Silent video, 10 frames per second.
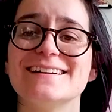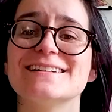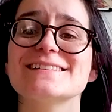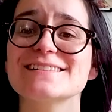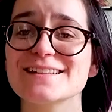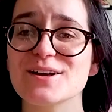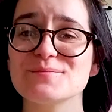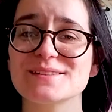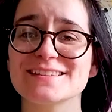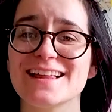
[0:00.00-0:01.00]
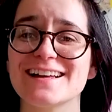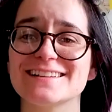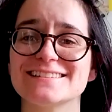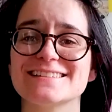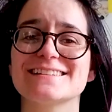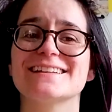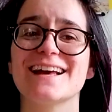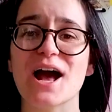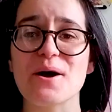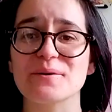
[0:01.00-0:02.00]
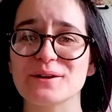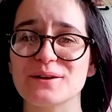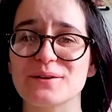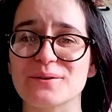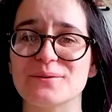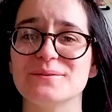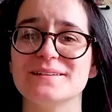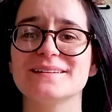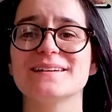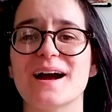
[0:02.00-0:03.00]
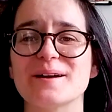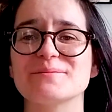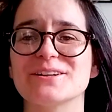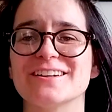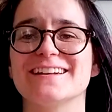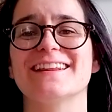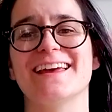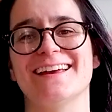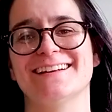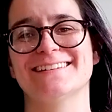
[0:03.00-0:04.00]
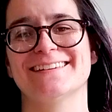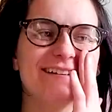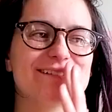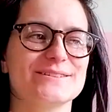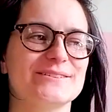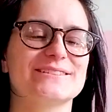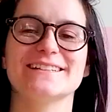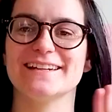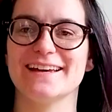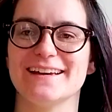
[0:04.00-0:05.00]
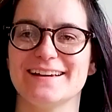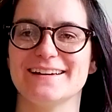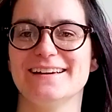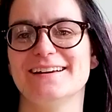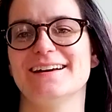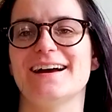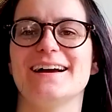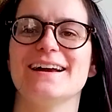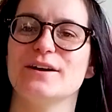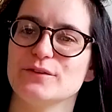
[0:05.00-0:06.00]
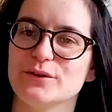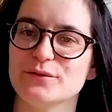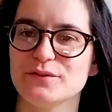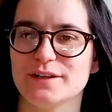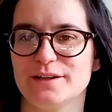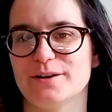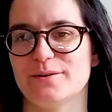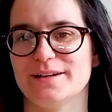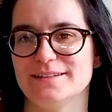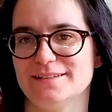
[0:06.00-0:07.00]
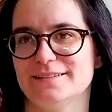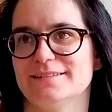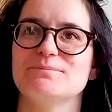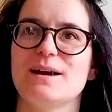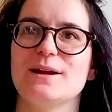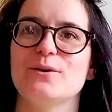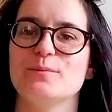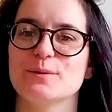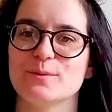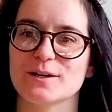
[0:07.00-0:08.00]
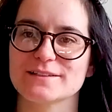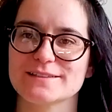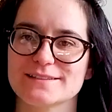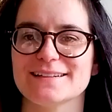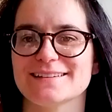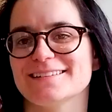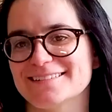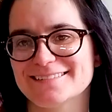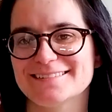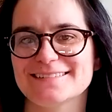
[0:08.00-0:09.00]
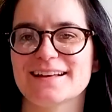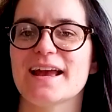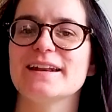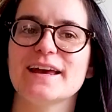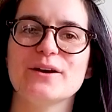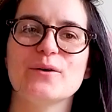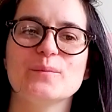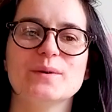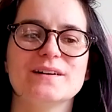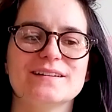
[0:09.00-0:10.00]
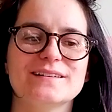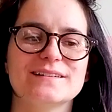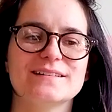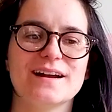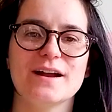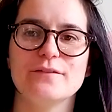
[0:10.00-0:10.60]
Sup, sluts? How are you? I'm good, thanks. So today I have a new video idea. I hope it works, and I hope I